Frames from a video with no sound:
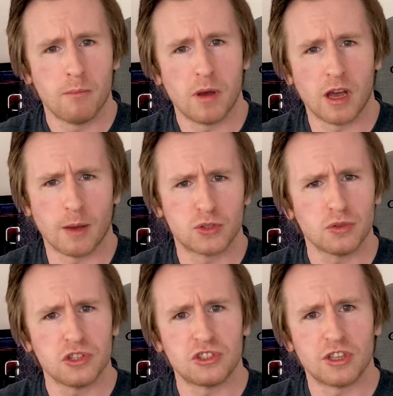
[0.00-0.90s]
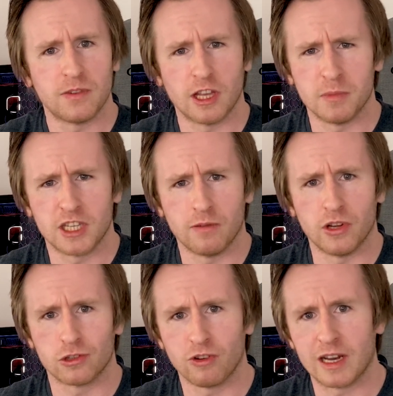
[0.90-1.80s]
but I'm sure this is something that'll be covered
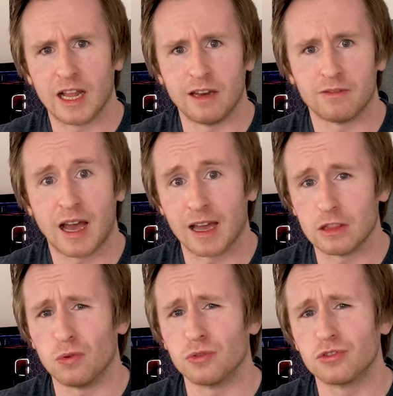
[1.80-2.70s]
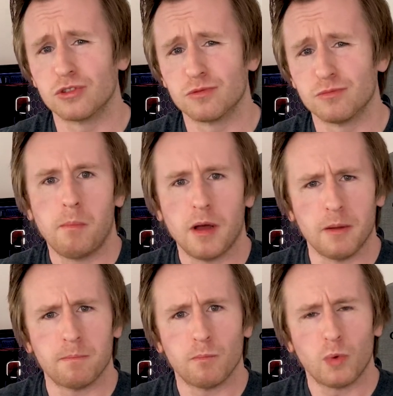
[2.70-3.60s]
at great length at launch.
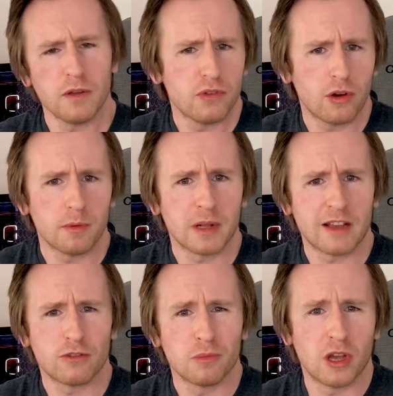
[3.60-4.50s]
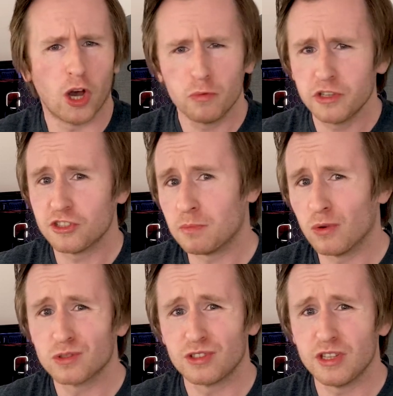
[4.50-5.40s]
But what if you're on a platform that only
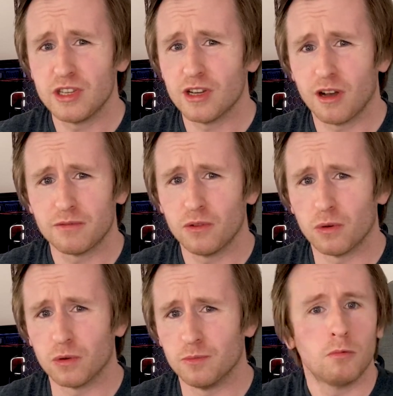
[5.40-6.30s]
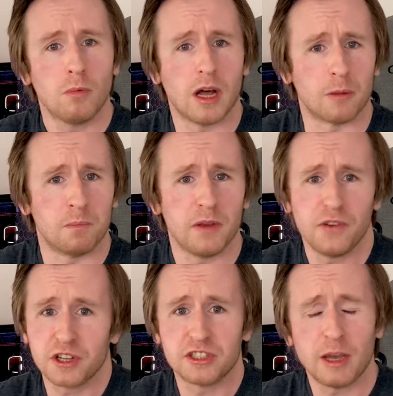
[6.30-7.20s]
supports DDR4? Well, if
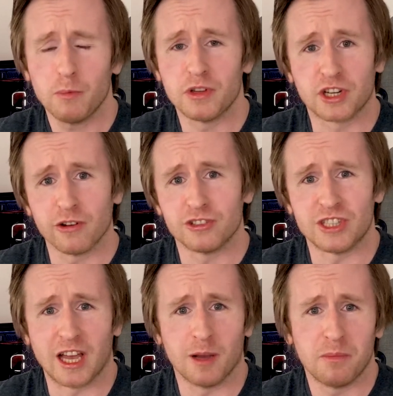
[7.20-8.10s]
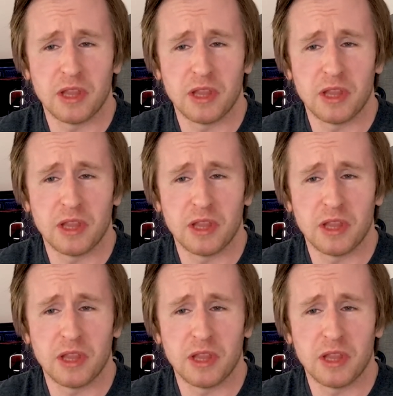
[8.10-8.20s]
you're content with your current setup,